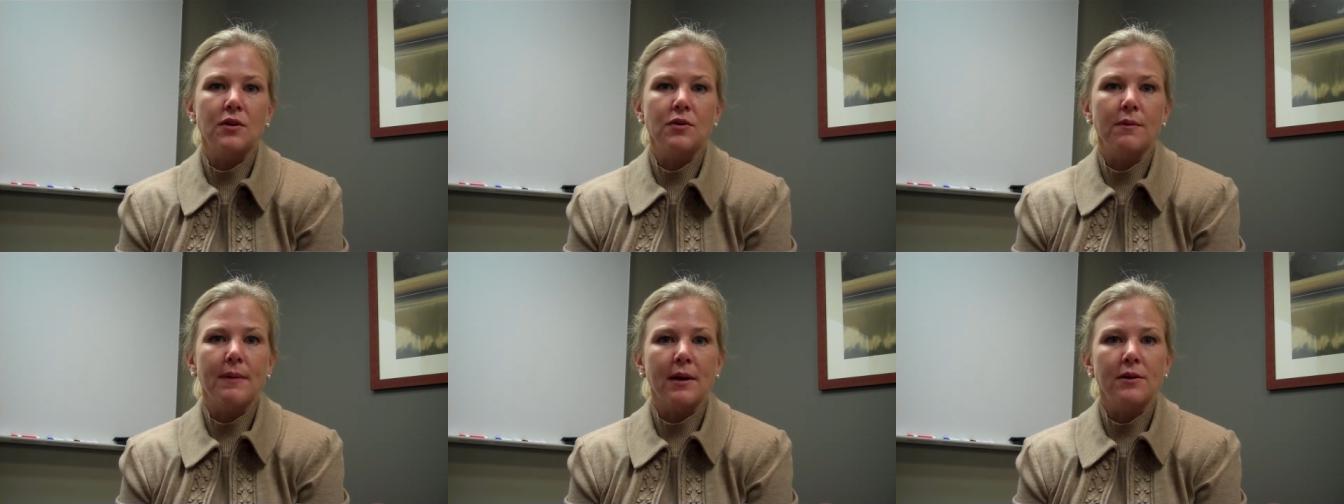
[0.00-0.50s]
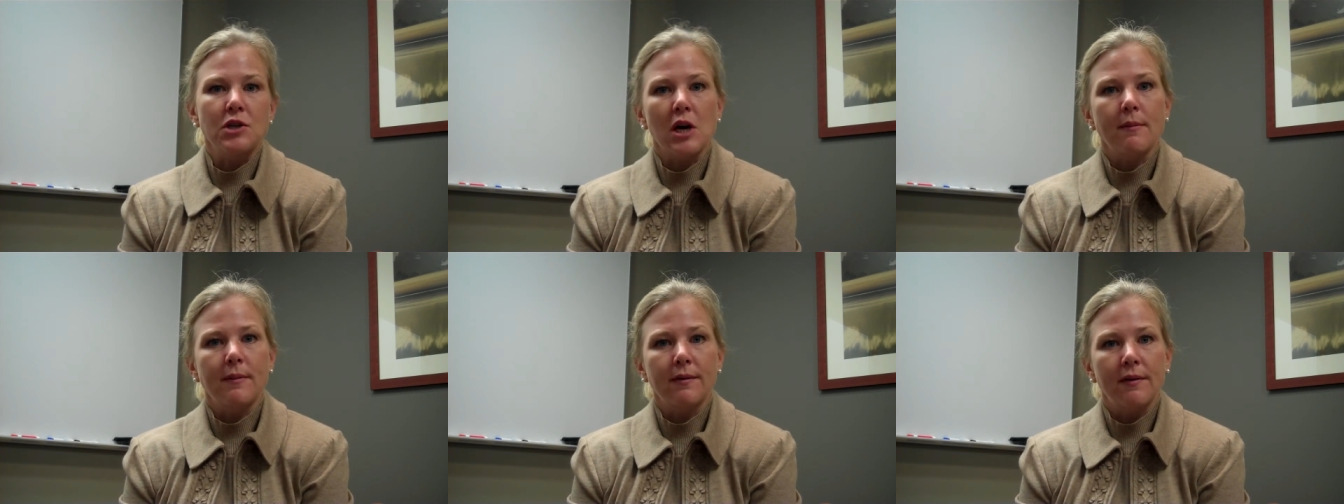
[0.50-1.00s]
do a better
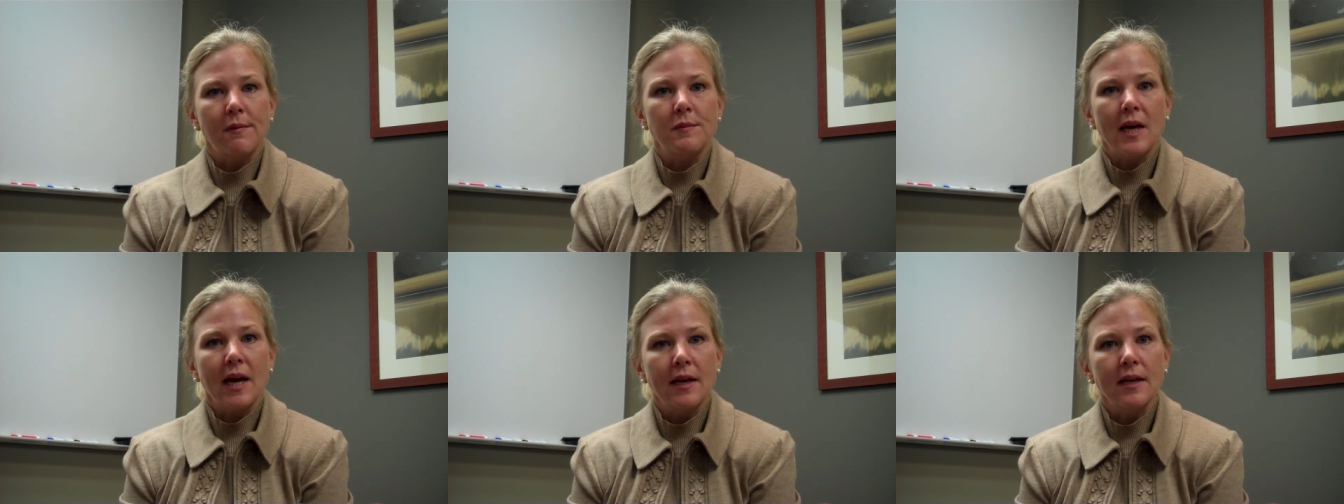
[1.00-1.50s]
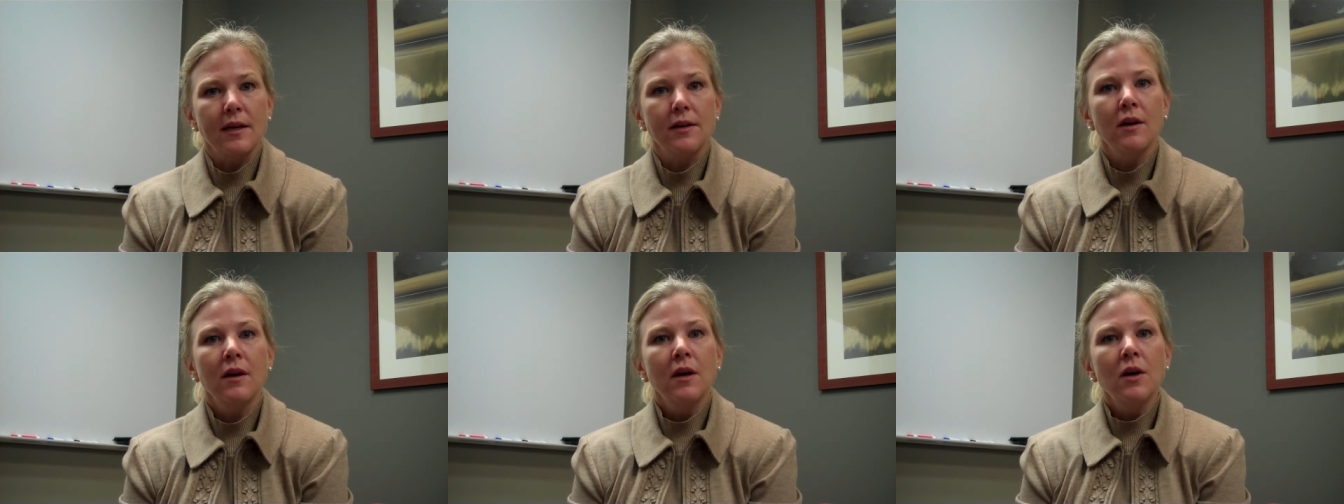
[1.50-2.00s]
job of obtaining
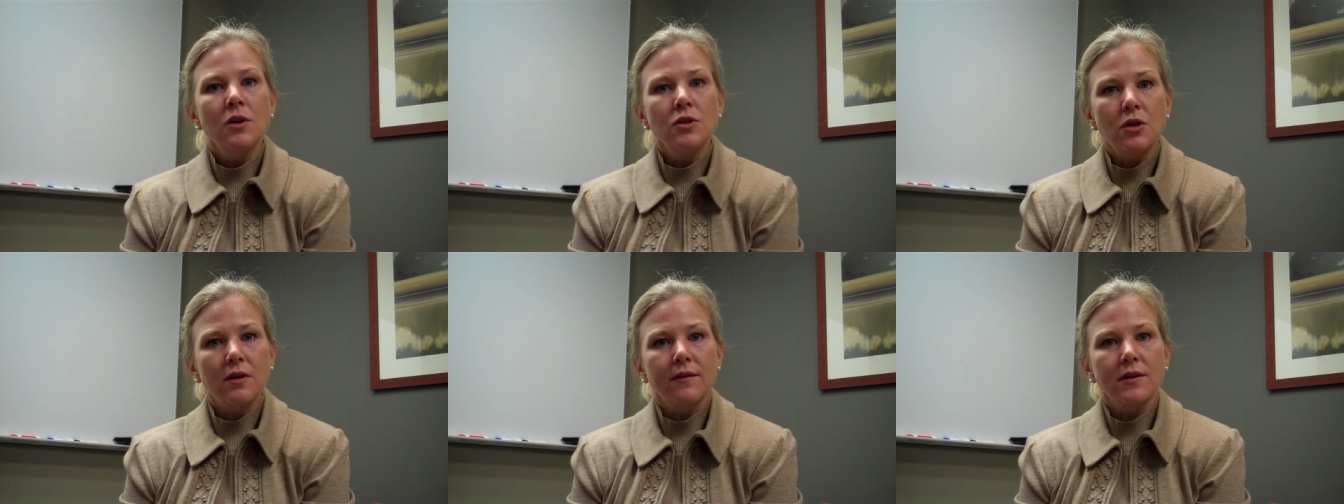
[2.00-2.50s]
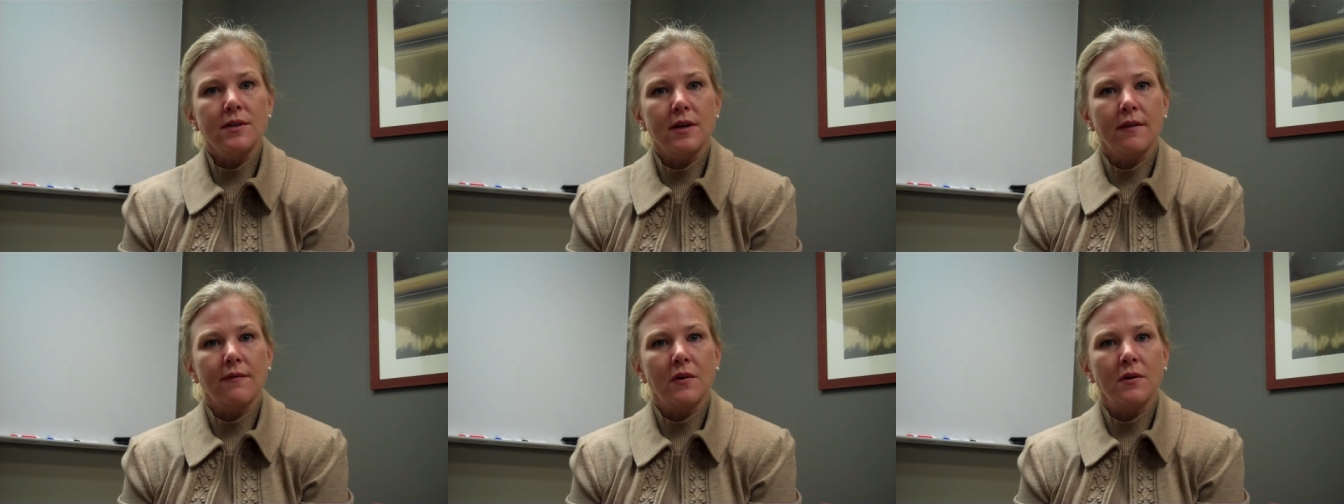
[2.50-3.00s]
tumor
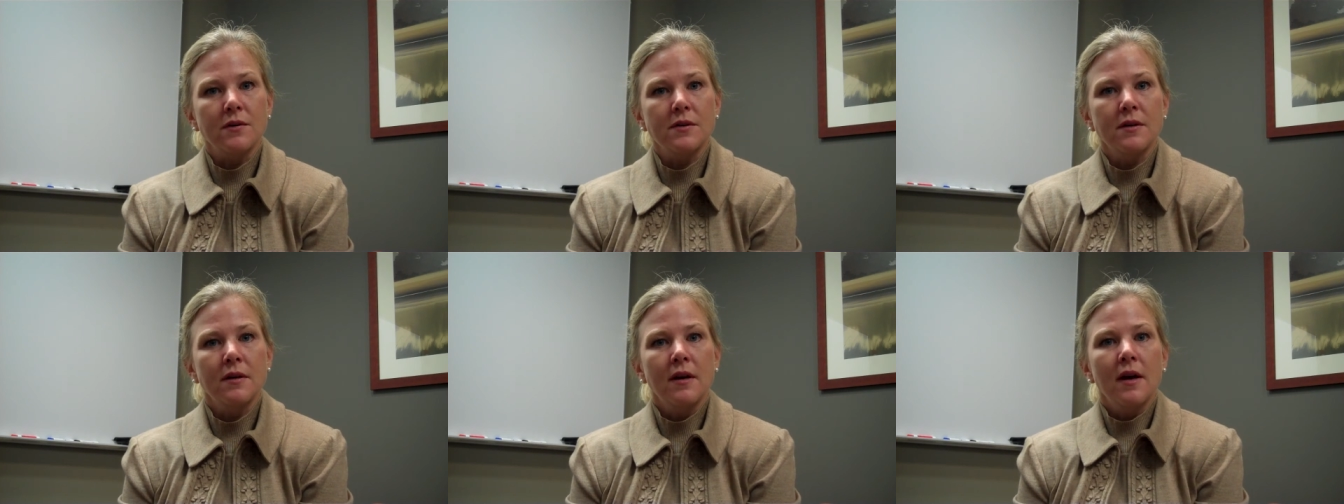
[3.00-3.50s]
samples,